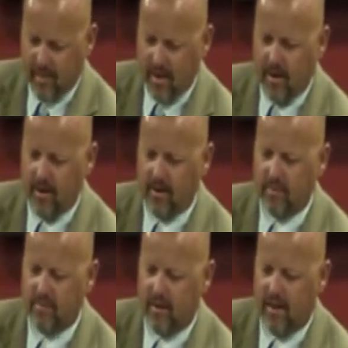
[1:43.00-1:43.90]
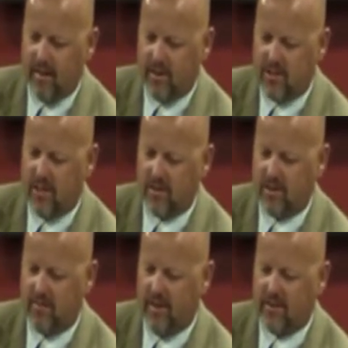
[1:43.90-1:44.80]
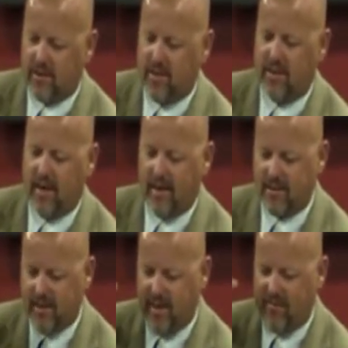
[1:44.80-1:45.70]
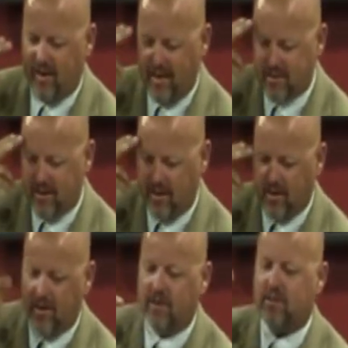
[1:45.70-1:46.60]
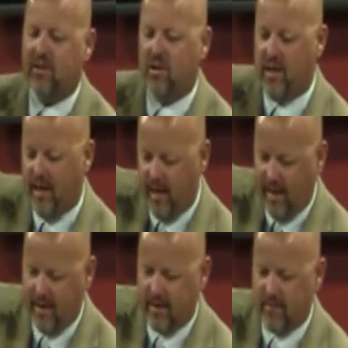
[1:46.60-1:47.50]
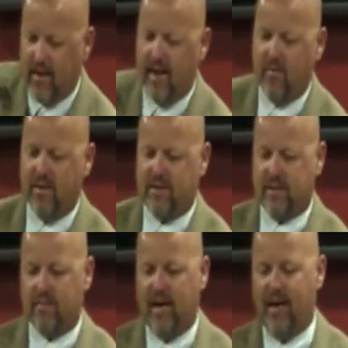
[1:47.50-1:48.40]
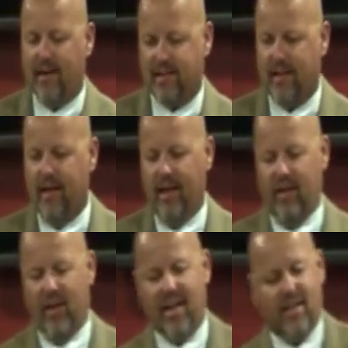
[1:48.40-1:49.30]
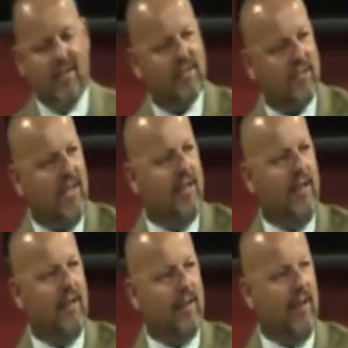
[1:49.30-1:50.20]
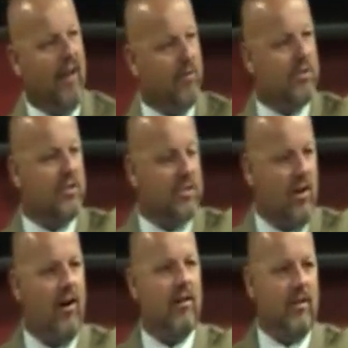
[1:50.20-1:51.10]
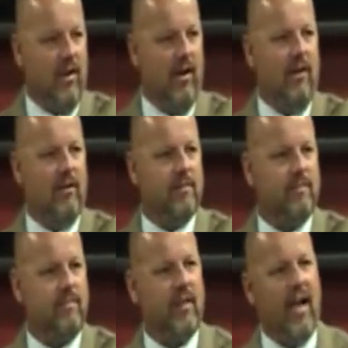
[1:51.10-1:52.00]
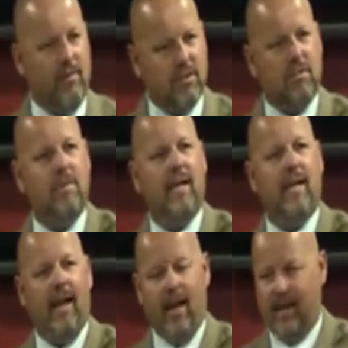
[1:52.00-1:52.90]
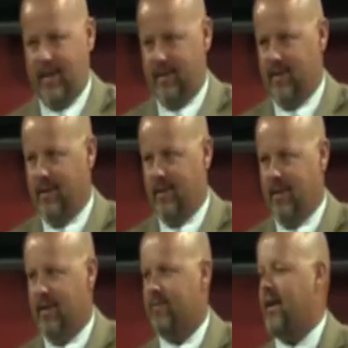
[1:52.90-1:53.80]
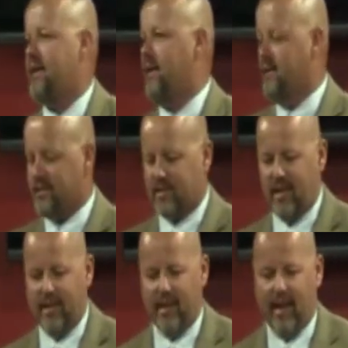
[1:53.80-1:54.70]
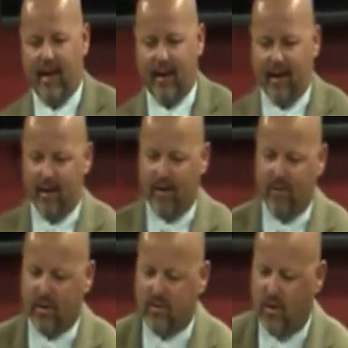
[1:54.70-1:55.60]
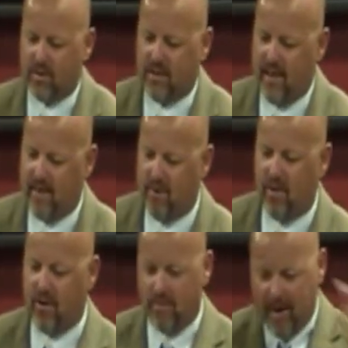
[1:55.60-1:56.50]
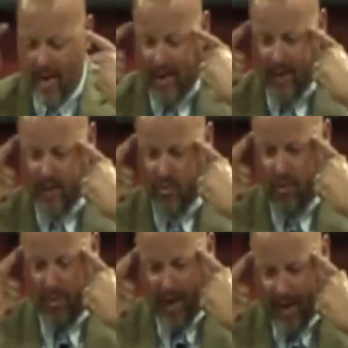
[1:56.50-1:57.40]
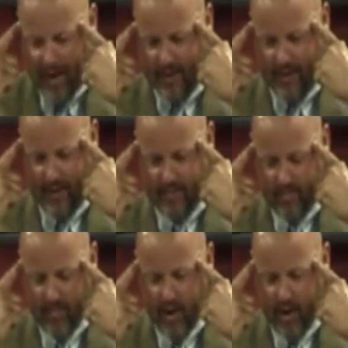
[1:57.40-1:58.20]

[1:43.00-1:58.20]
uh, the children of Israel could not steadfastly look to the end of that which is abolished. They couldn't see the end of the law. That was the start of the law. That was the beginning. They couldn't see the end. Now look at verse 14. But their minds were blinded